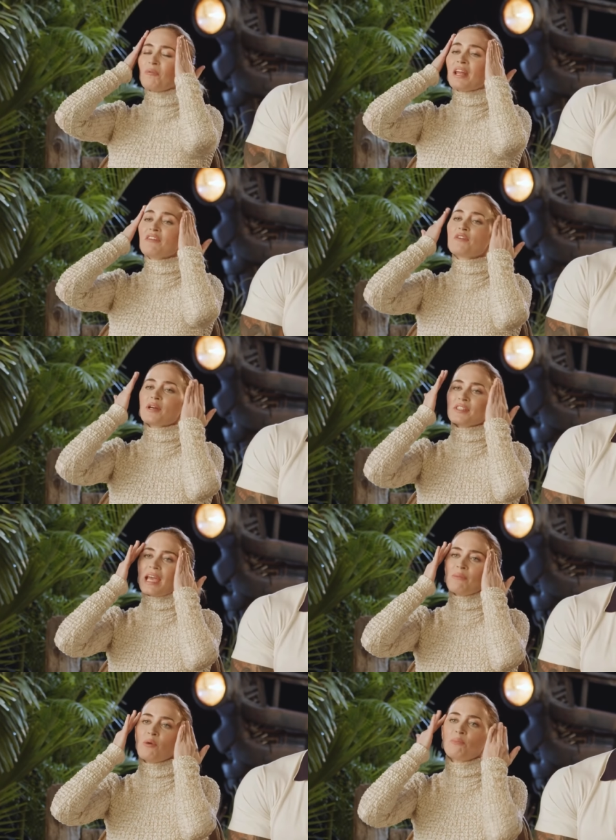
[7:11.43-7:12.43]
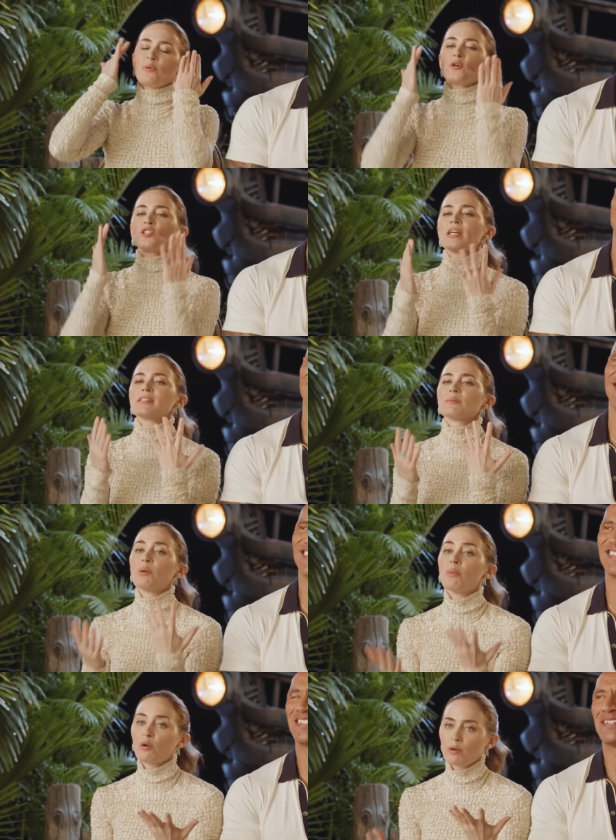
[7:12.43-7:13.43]
when I first came on board, Jason
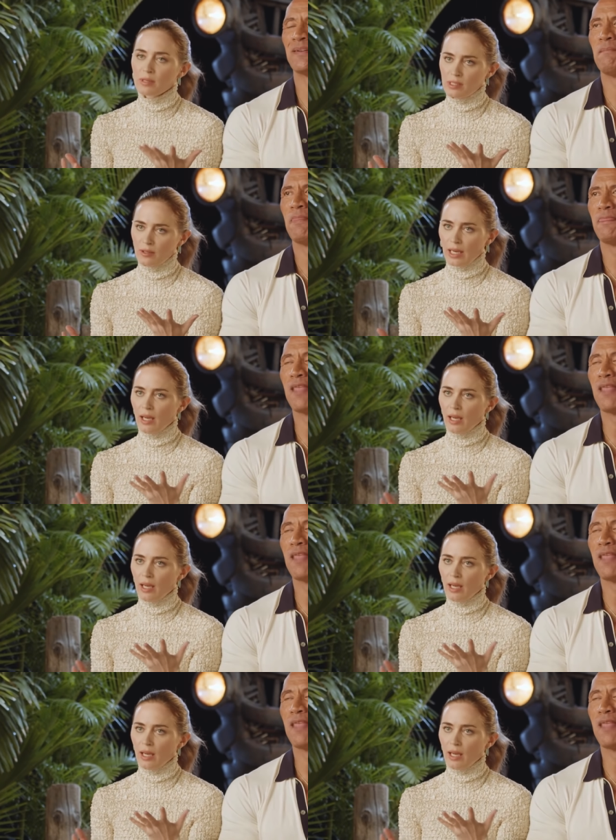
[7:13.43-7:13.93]
Momoa was doing